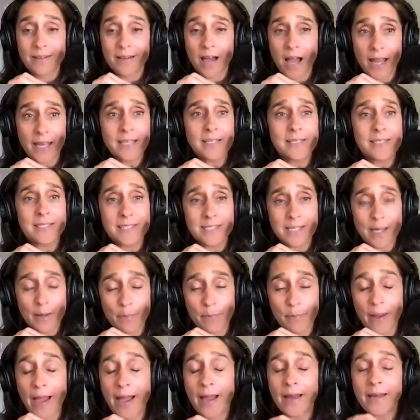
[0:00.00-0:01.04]
I can step
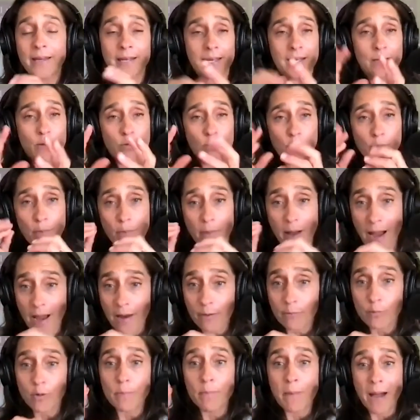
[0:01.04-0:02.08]
back and I can rem-
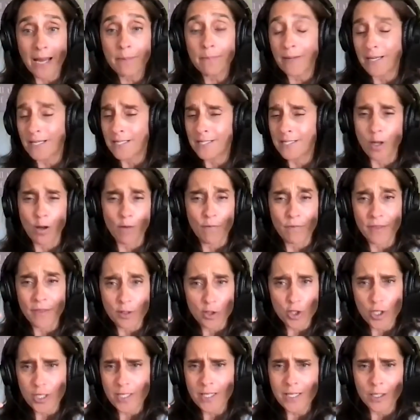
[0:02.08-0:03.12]
remind myself that
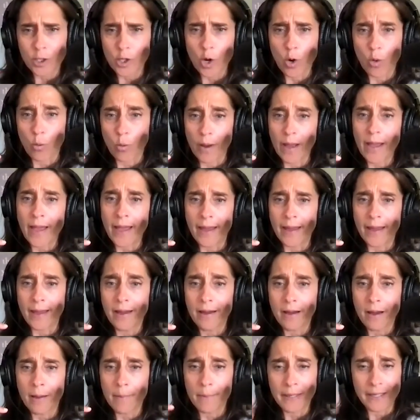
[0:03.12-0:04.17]
she didn't go away.
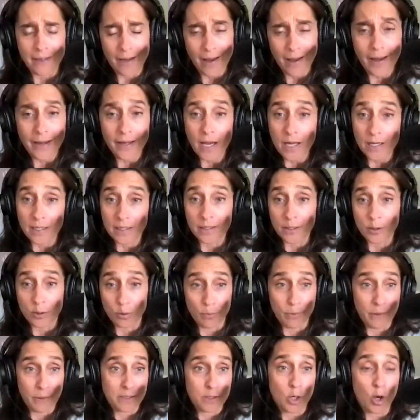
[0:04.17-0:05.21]
I mean, I got a little
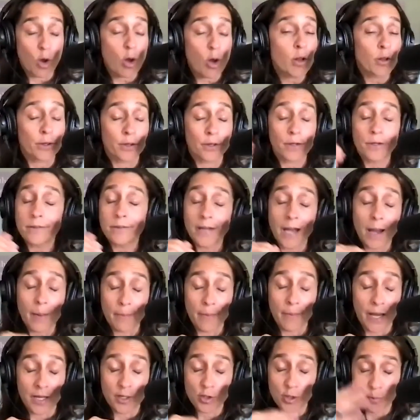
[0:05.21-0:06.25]
bit taller, not
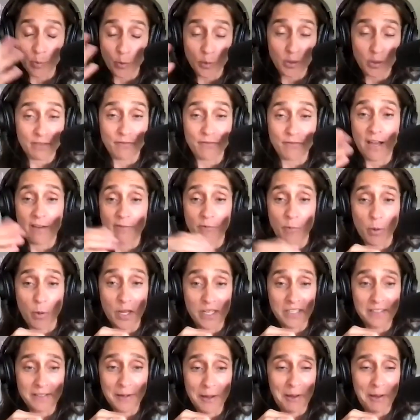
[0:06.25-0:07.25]
much. I'm only five one.